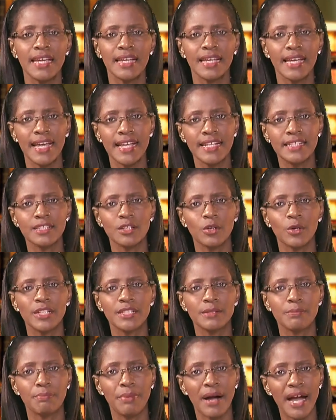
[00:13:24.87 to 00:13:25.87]
Case law
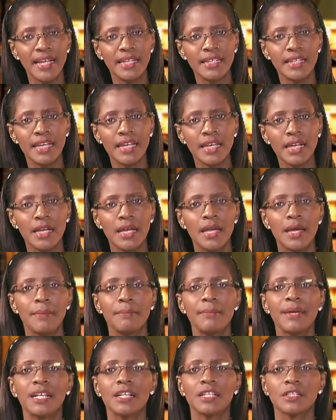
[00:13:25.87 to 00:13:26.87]
is binding
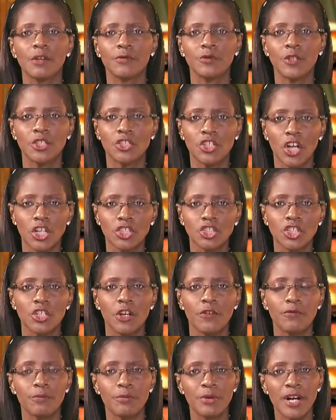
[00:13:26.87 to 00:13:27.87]
because of the doctrine
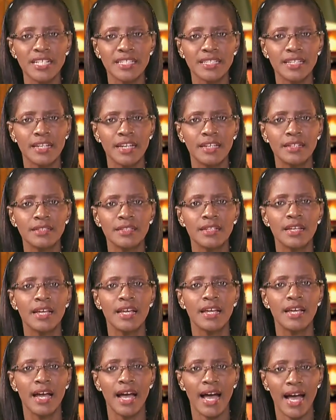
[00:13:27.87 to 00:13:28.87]
of precedent
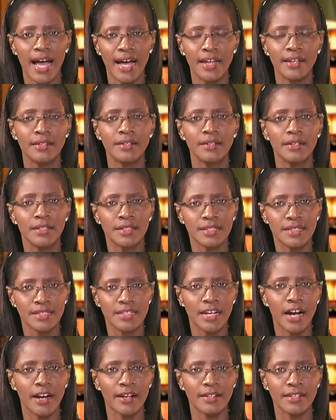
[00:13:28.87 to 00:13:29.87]
and
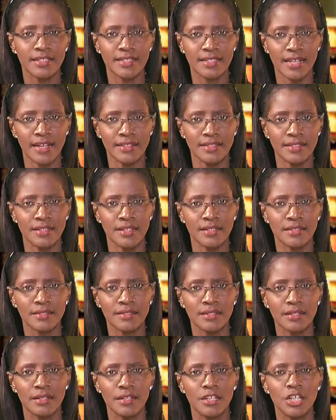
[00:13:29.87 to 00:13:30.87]
stare
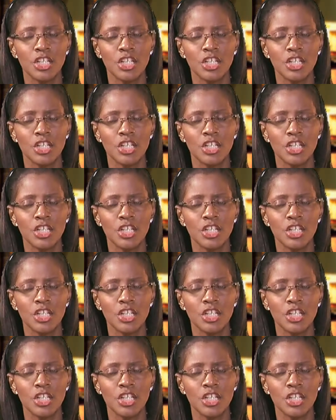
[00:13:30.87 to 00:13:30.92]
decisis.